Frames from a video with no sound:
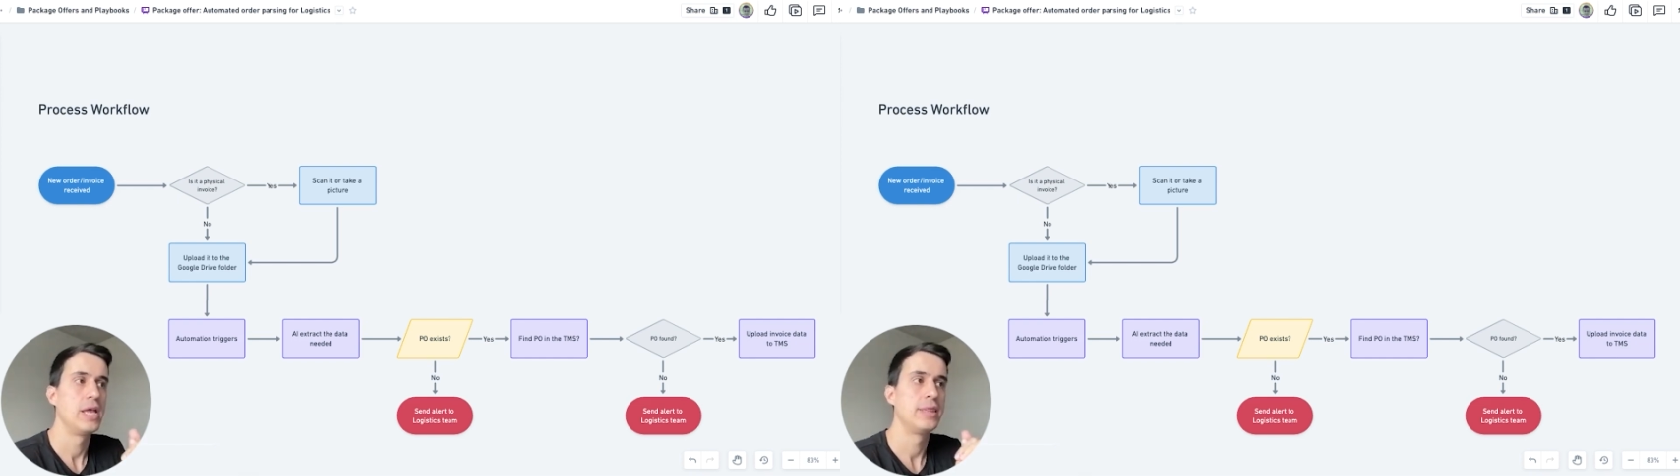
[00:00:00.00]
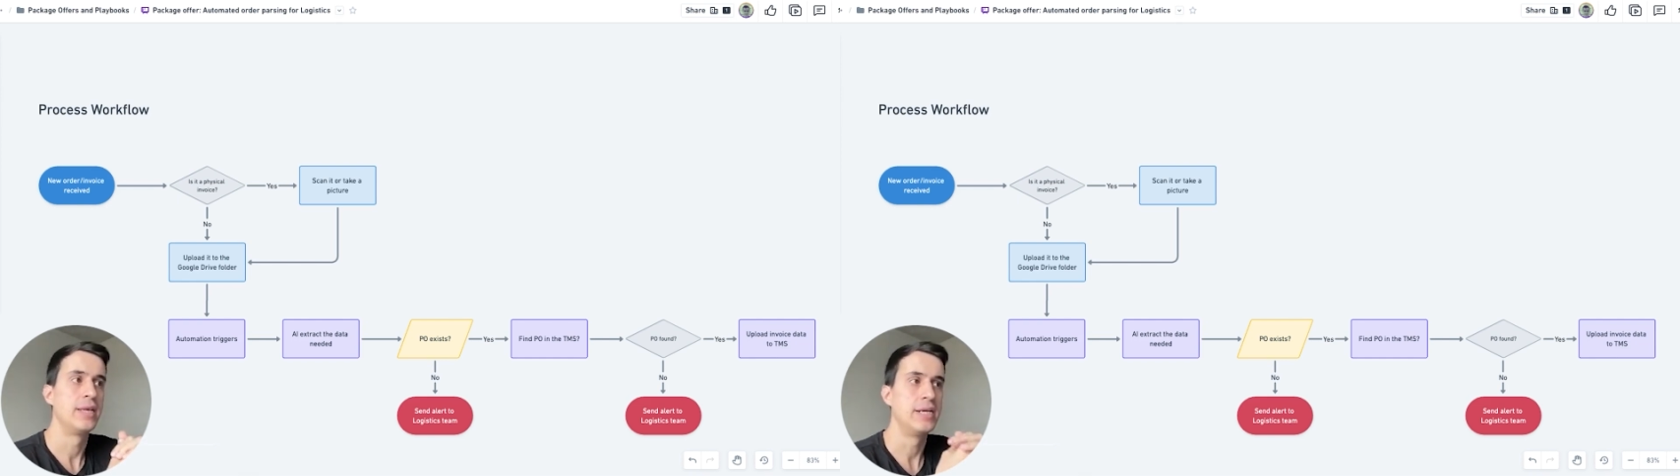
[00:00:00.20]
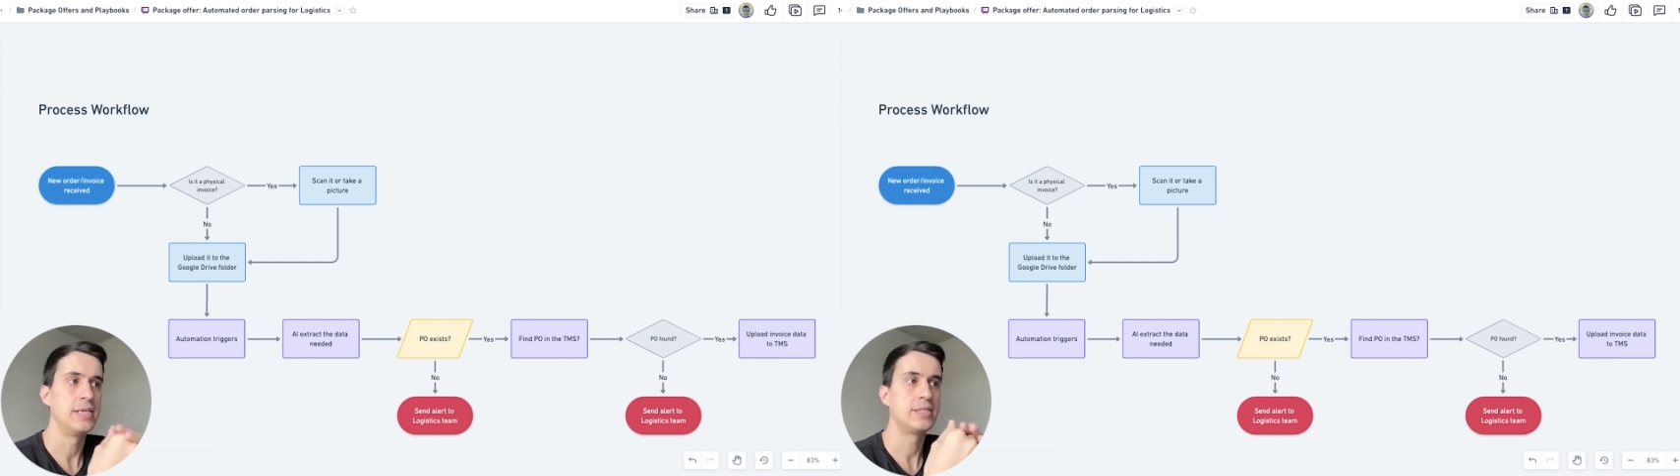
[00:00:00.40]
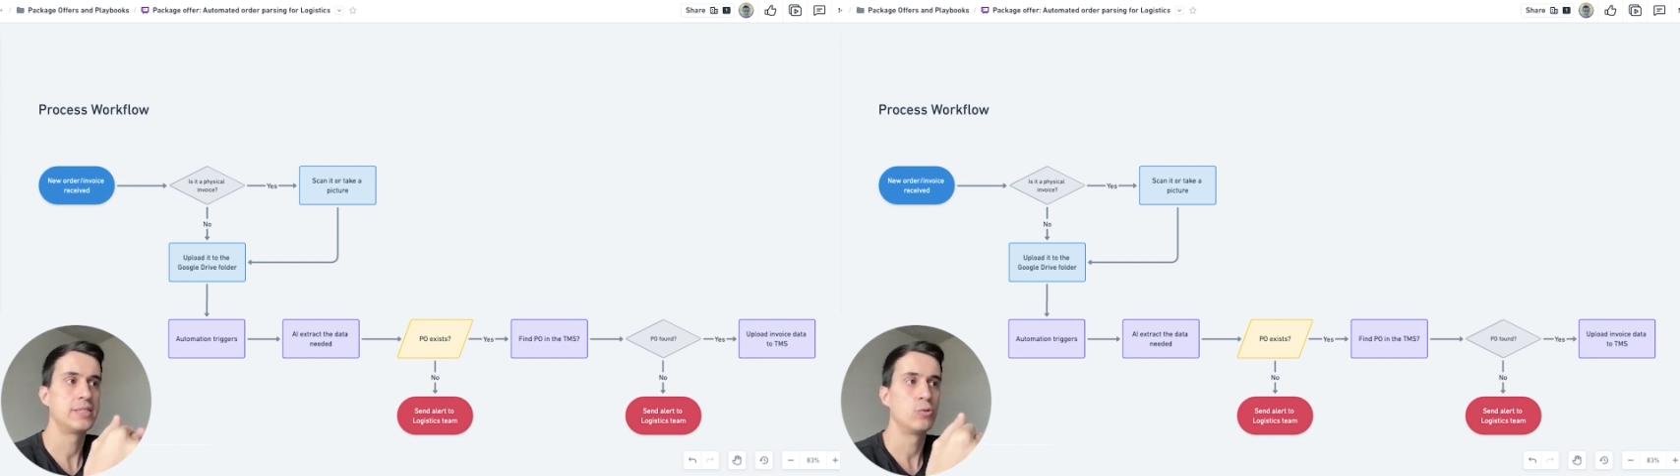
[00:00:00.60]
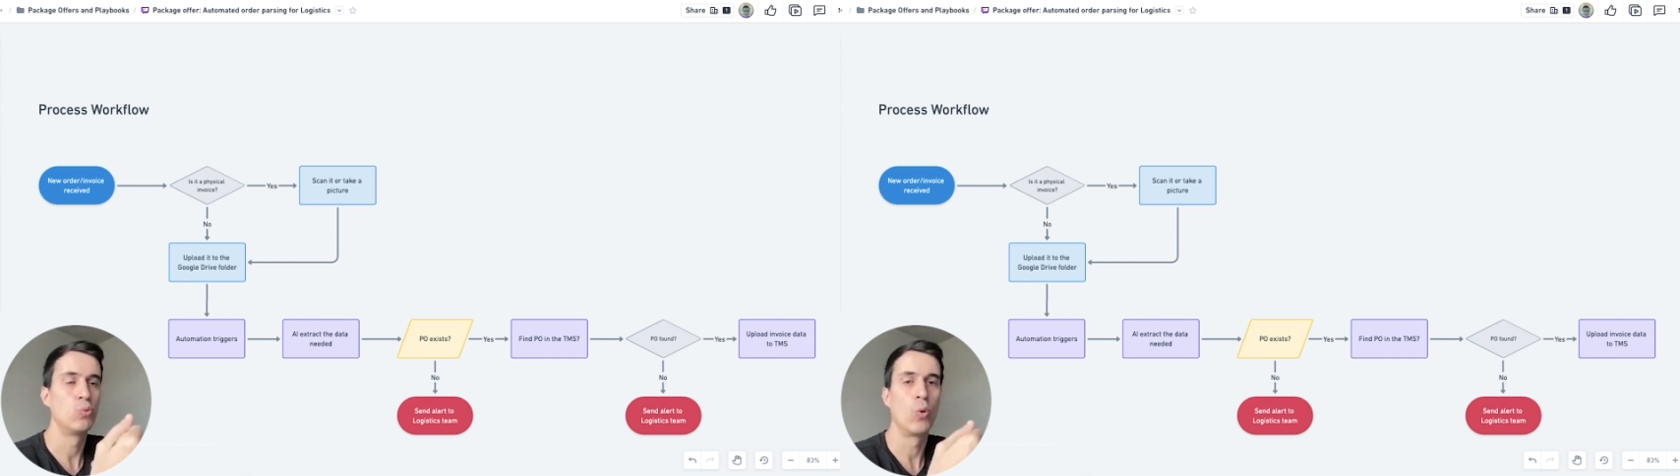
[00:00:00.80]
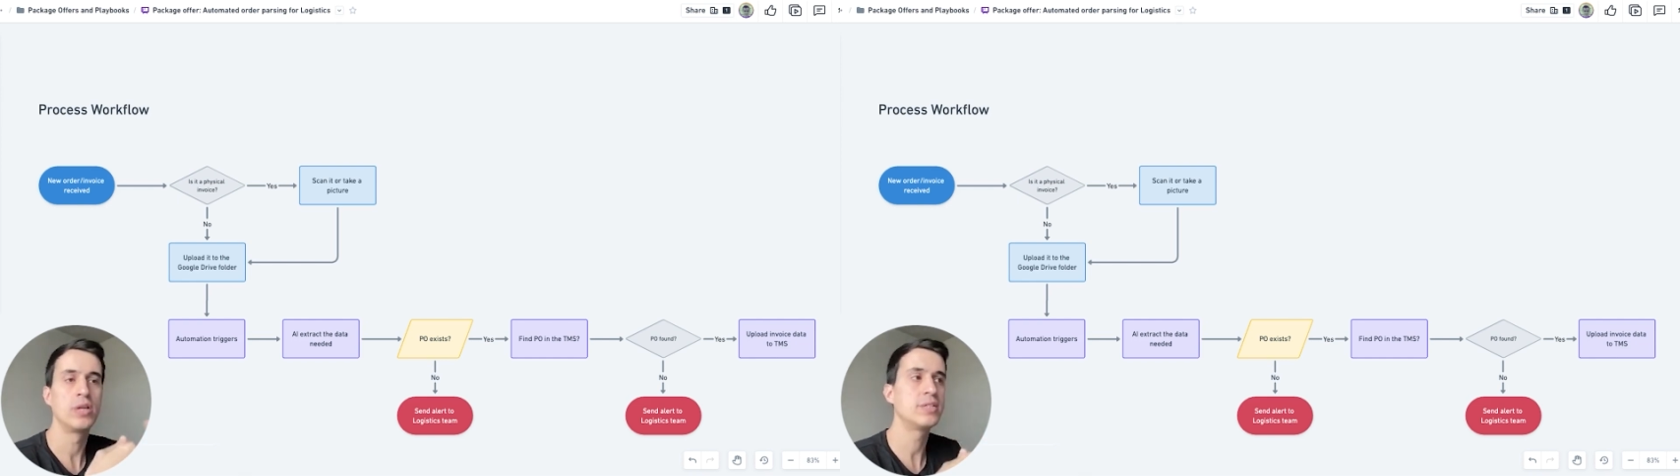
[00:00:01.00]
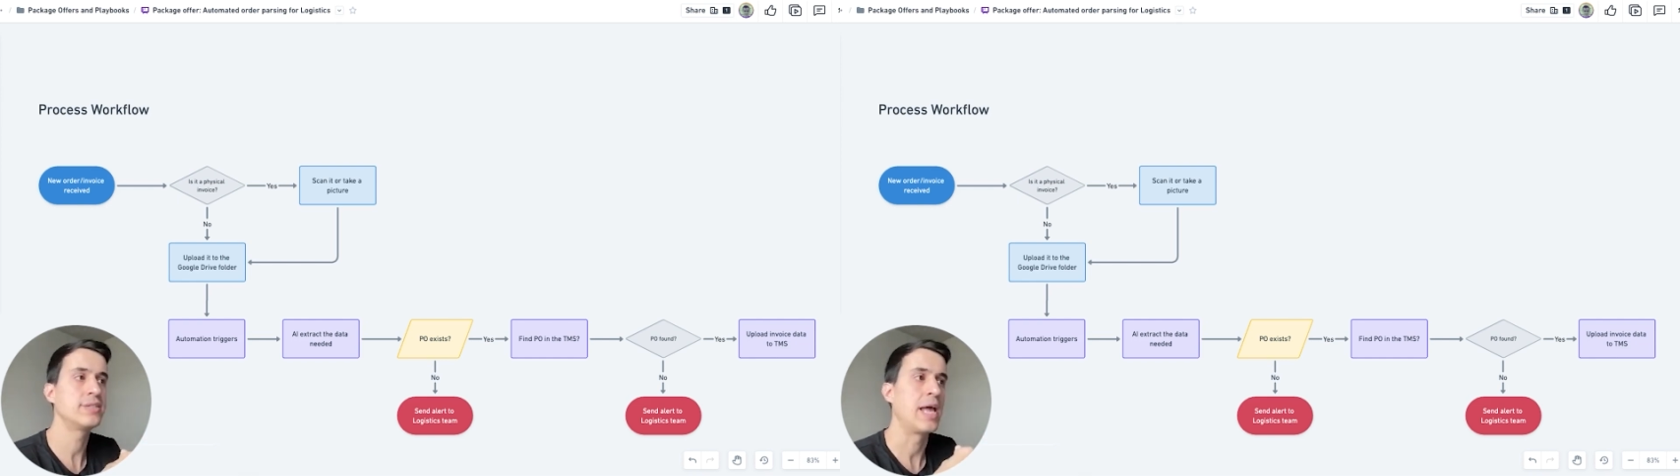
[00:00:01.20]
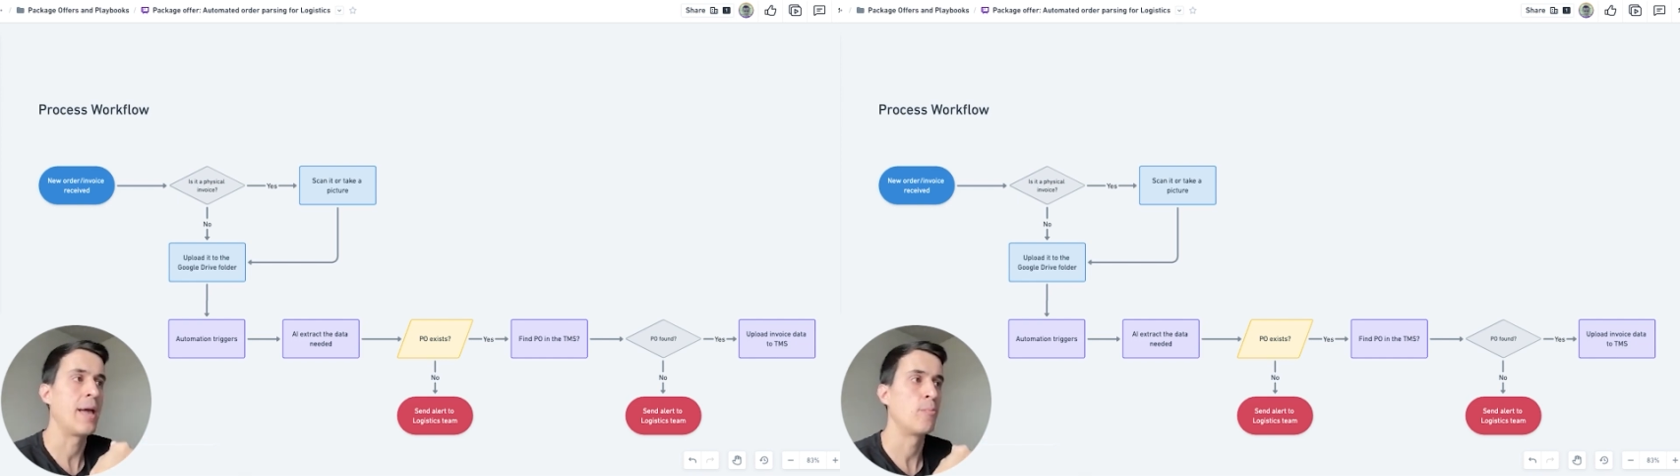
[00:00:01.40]
there is one
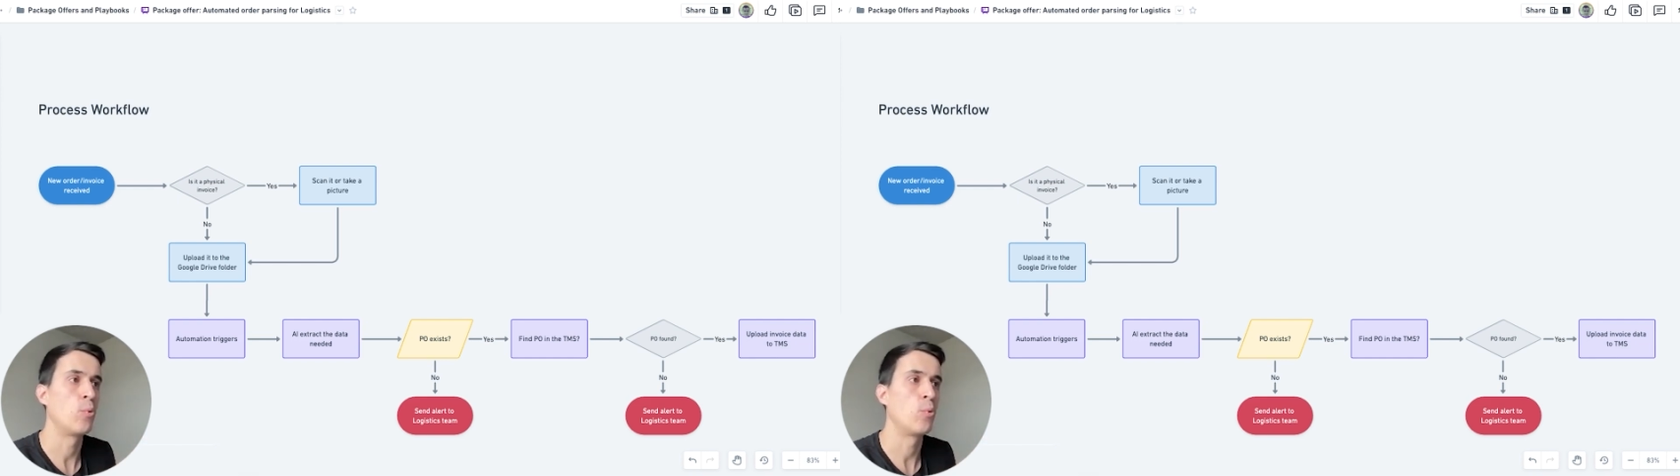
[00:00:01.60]
step,